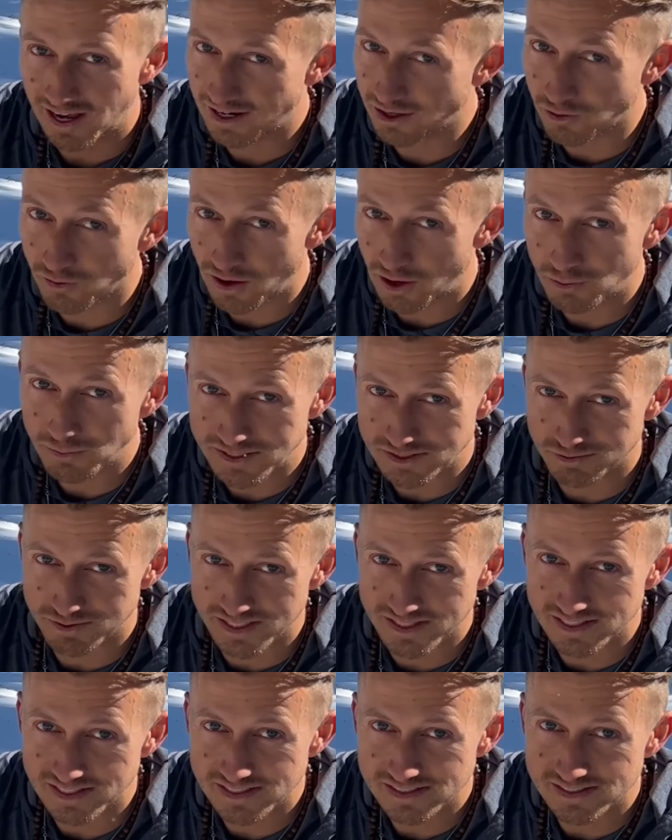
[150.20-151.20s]
I don't always
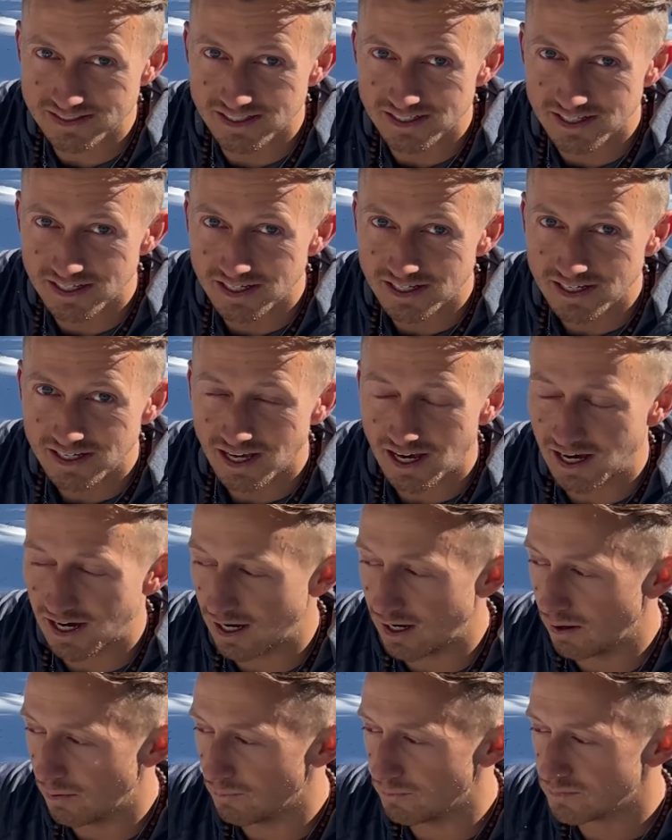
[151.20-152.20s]
read these
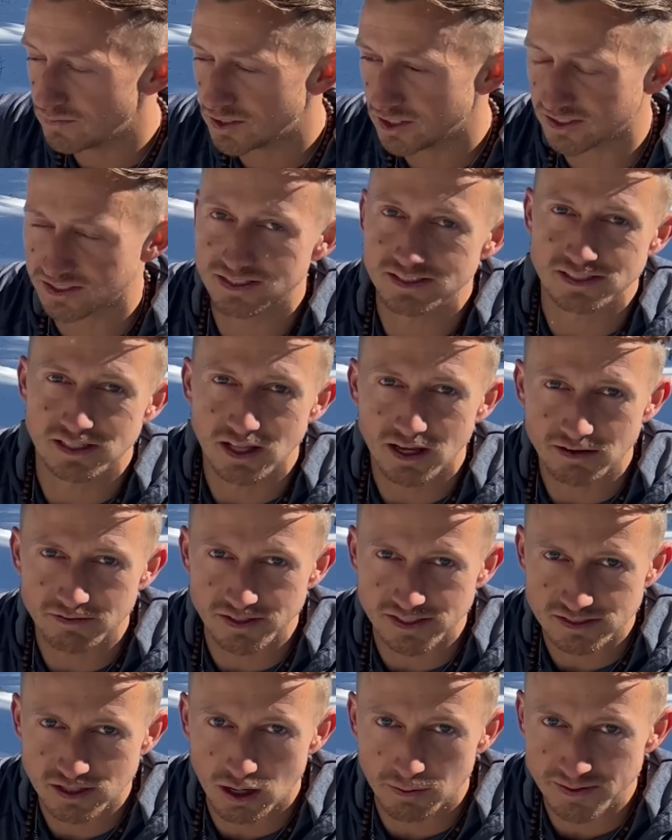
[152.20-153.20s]
um, just because a lot of
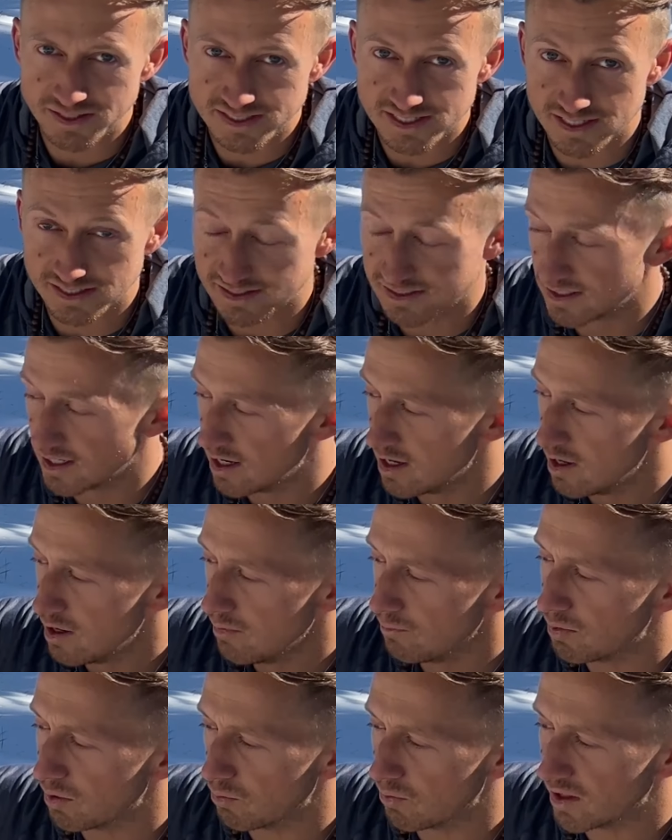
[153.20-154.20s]
it's common sense.
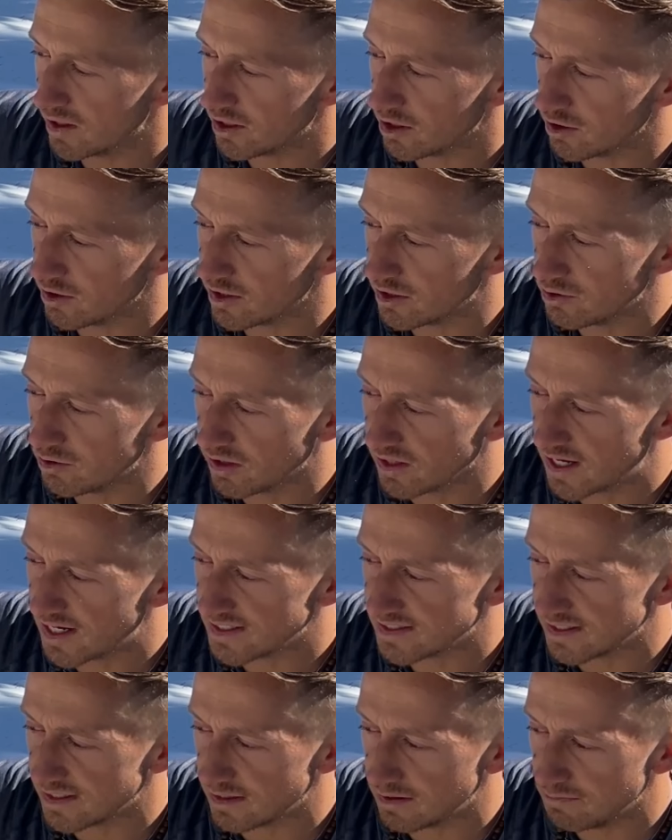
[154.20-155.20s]
But when you're
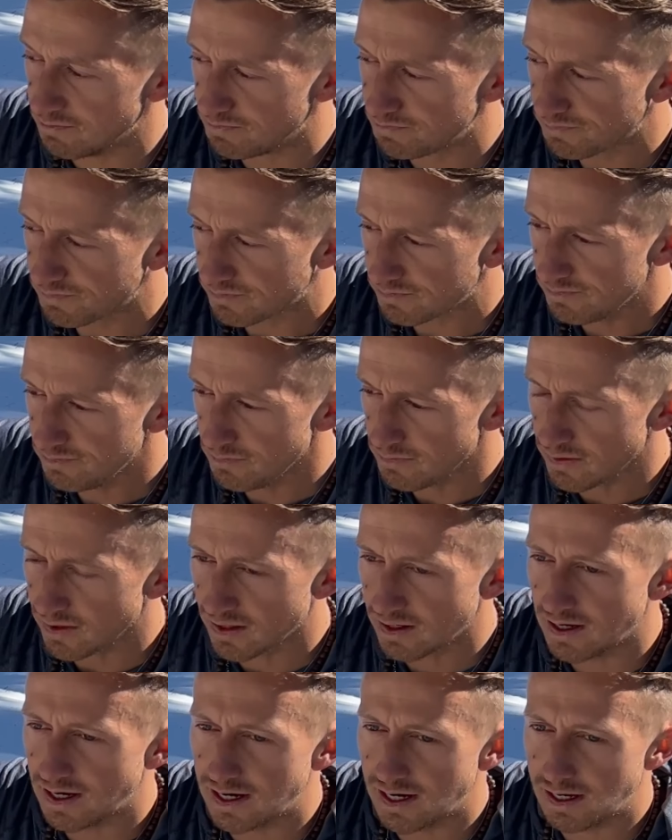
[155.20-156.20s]
utilizing
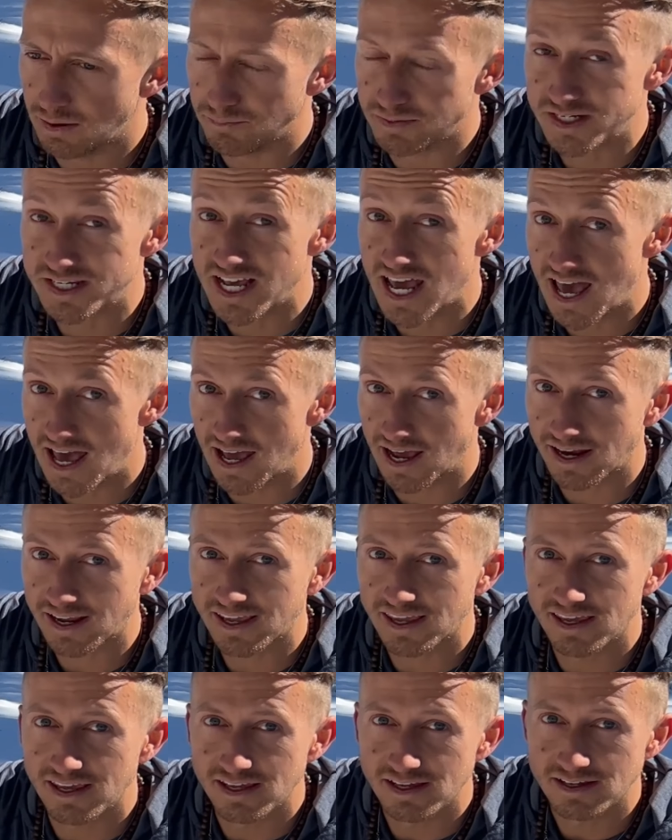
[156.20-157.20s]
um, tech
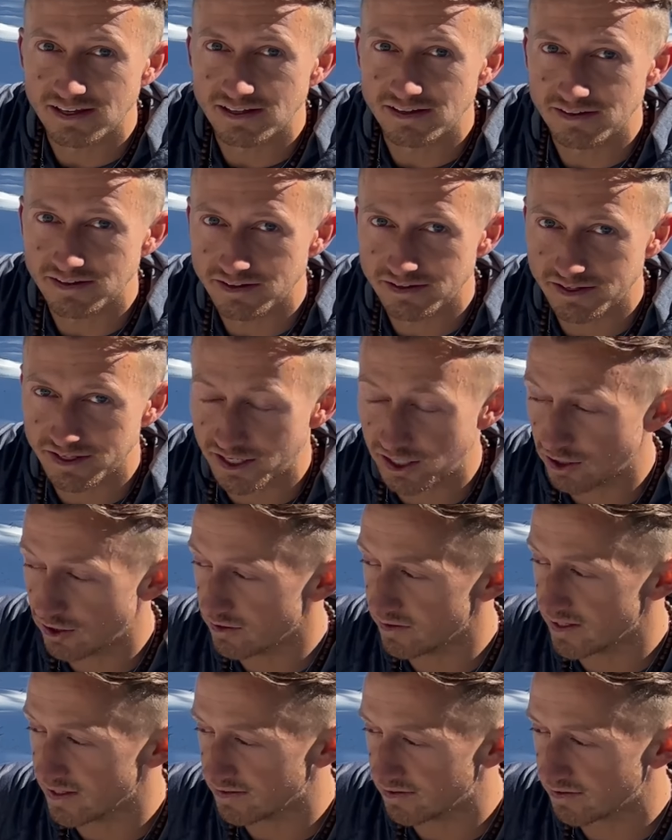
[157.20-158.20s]
gear,
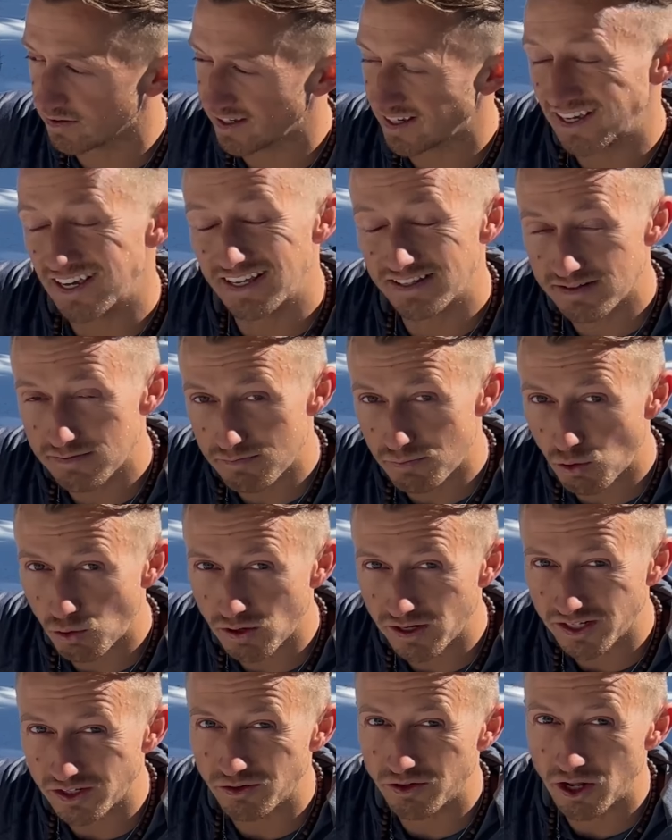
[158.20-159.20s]
that's like, it's
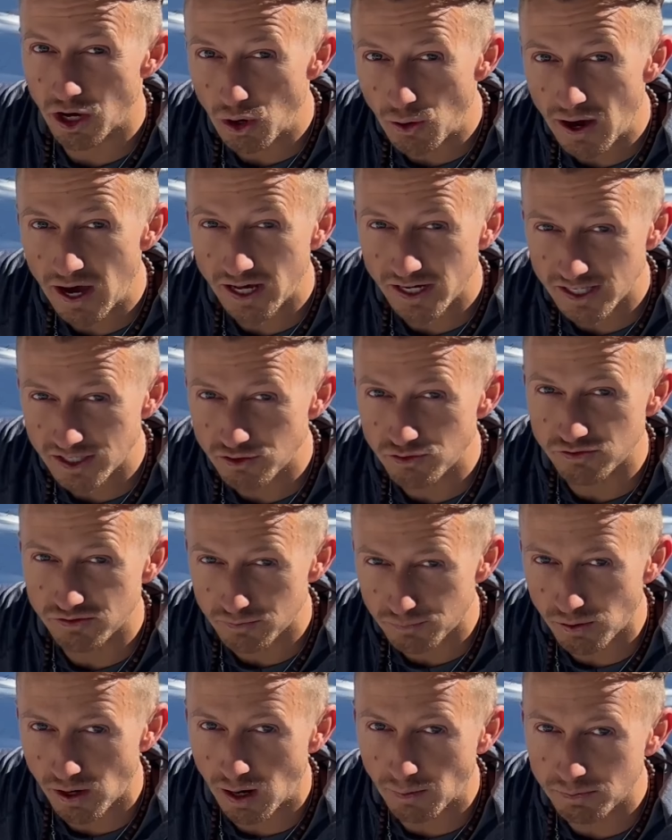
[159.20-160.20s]
important you know how to use
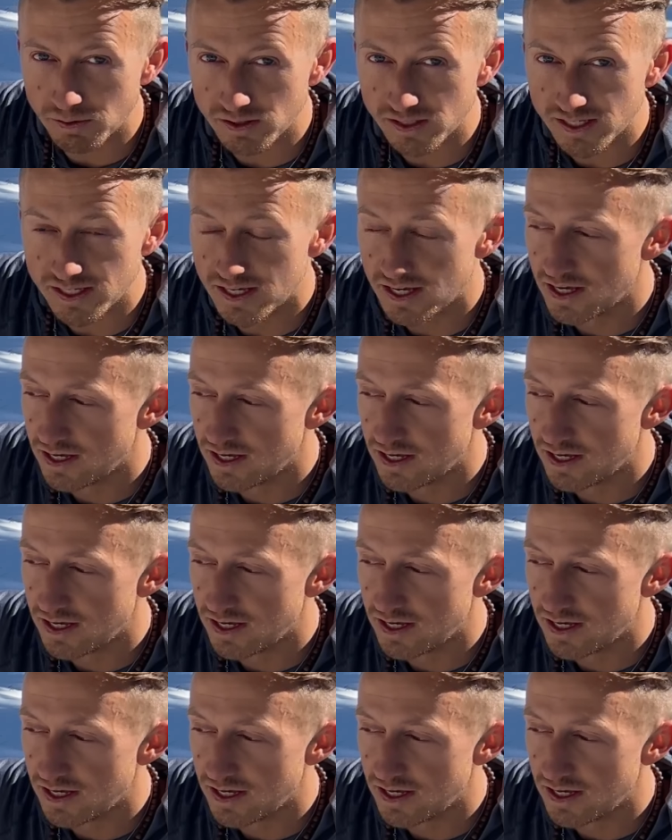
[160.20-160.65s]
it properly.